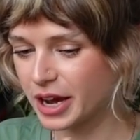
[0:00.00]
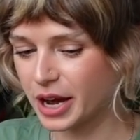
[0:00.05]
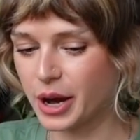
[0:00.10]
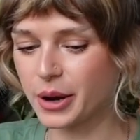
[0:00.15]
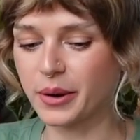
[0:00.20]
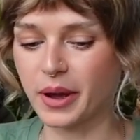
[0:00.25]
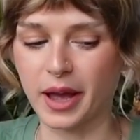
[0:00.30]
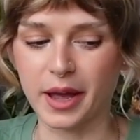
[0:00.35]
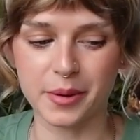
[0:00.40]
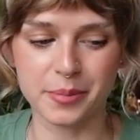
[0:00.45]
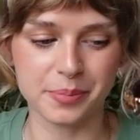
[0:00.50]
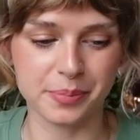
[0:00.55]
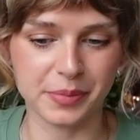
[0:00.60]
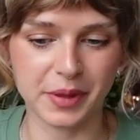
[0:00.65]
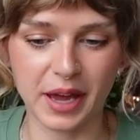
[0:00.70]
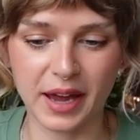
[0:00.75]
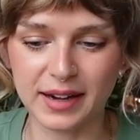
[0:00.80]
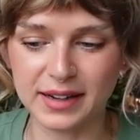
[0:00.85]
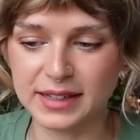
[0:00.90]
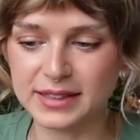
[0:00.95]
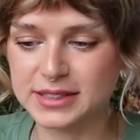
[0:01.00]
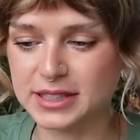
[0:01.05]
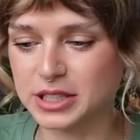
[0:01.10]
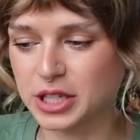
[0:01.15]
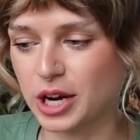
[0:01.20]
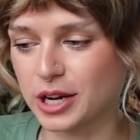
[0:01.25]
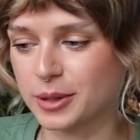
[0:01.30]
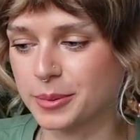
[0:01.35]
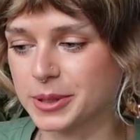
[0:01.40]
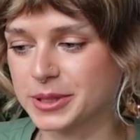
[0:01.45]
Okay, I need to
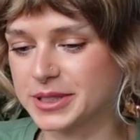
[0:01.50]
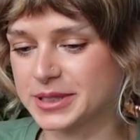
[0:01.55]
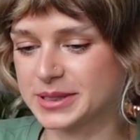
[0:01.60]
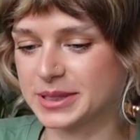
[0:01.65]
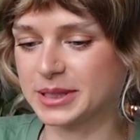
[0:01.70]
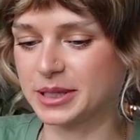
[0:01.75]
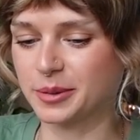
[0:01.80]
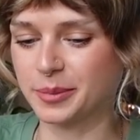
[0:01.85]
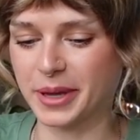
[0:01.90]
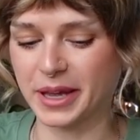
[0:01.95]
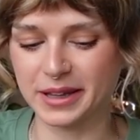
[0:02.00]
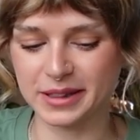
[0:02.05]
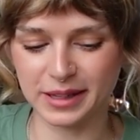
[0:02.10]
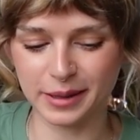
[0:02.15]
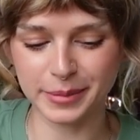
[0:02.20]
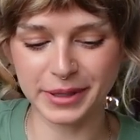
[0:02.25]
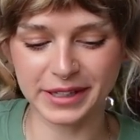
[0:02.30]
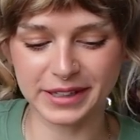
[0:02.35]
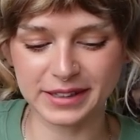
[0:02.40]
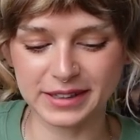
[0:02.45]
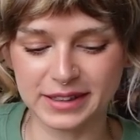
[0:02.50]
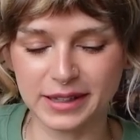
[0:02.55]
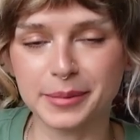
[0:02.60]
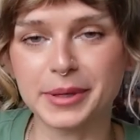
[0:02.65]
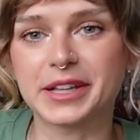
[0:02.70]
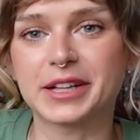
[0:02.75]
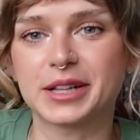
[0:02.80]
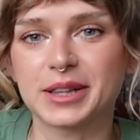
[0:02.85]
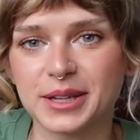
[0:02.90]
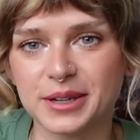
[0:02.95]
talk about this a little bit. Let me let me
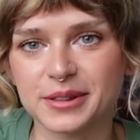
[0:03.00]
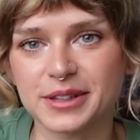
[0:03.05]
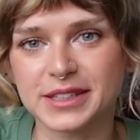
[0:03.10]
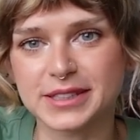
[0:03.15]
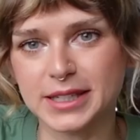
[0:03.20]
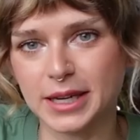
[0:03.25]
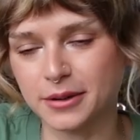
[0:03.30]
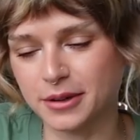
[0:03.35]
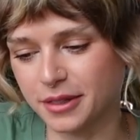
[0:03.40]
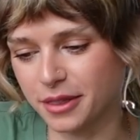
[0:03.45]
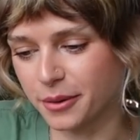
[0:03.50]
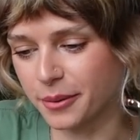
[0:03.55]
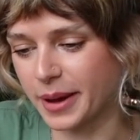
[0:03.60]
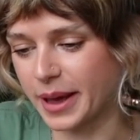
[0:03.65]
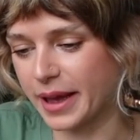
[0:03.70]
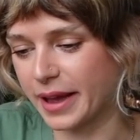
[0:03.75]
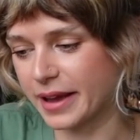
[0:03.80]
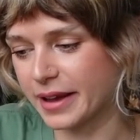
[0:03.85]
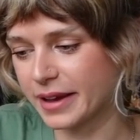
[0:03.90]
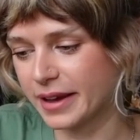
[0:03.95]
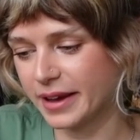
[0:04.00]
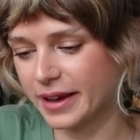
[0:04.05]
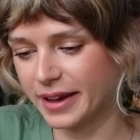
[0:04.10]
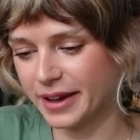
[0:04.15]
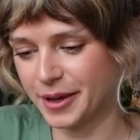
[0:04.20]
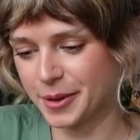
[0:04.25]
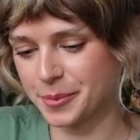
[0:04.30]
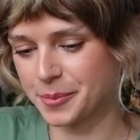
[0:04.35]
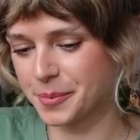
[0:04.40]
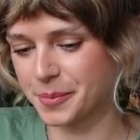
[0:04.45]
clear this out of the way.
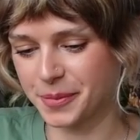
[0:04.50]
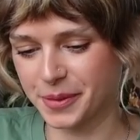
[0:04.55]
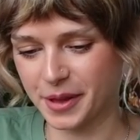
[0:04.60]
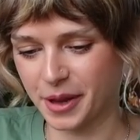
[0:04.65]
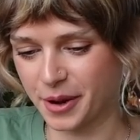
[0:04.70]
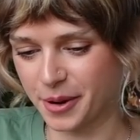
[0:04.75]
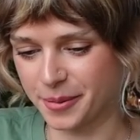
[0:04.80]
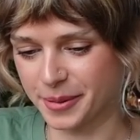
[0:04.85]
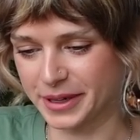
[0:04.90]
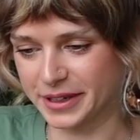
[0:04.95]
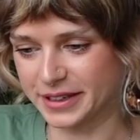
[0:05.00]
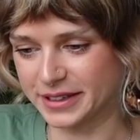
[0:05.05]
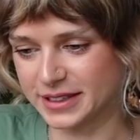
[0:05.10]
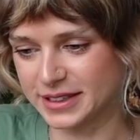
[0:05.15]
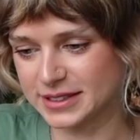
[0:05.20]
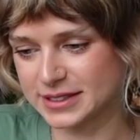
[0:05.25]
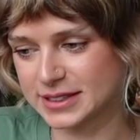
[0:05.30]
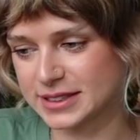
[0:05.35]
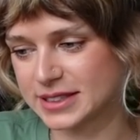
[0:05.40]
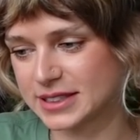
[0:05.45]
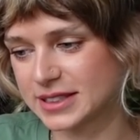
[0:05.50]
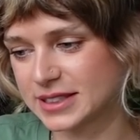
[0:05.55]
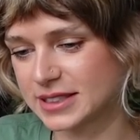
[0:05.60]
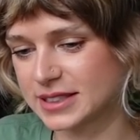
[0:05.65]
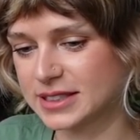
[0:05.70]
Oh my goodness.